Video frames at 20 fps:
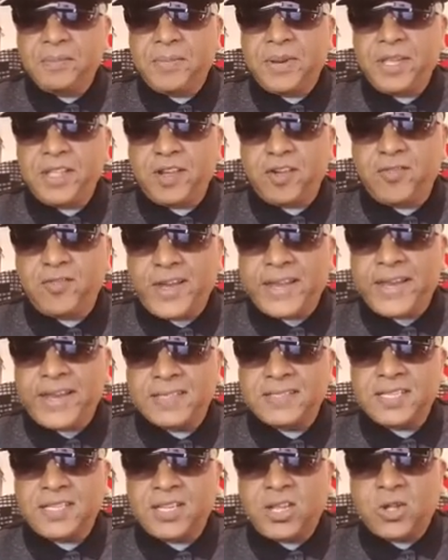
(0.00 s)
Bring your
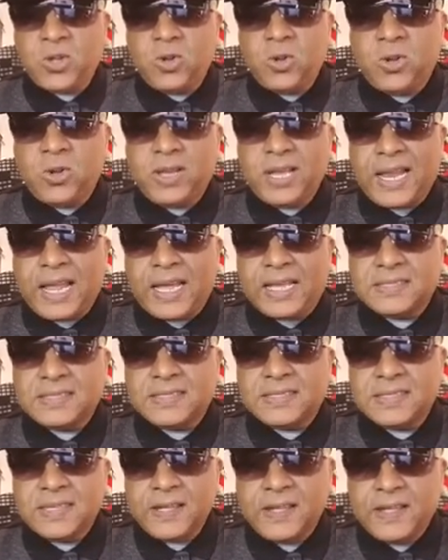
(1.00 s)
Vedas and your
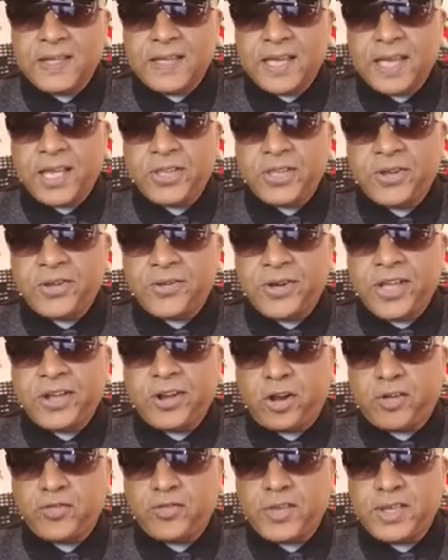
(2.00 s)
Googlas and your
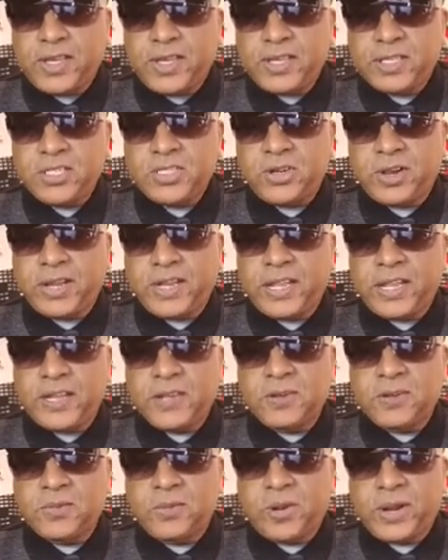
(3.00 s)
Rick coffee. Join
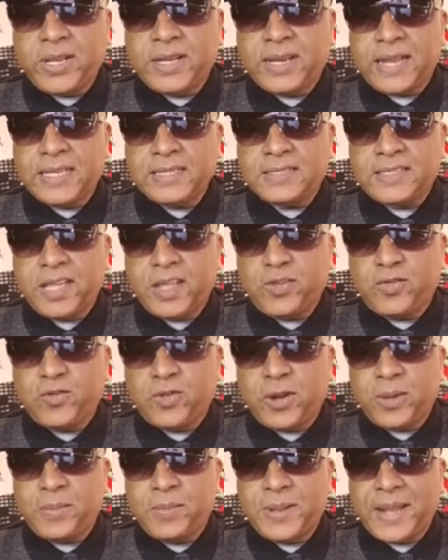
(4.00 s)
in. Good morning. Nice day
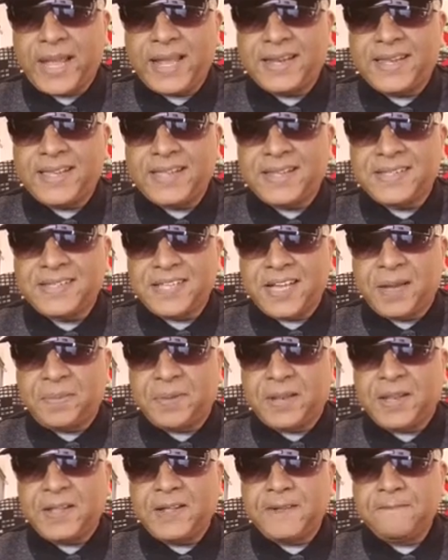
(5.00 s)
for a brandy in
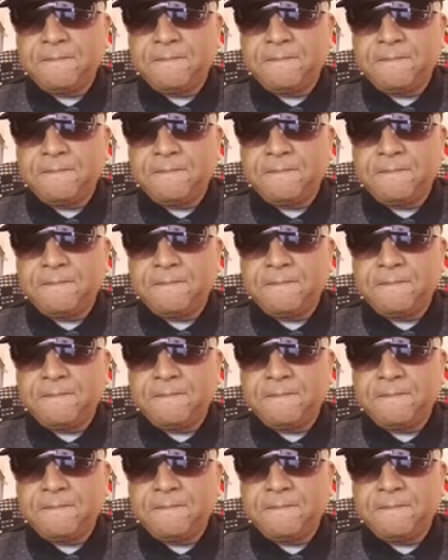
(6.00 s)
Durban.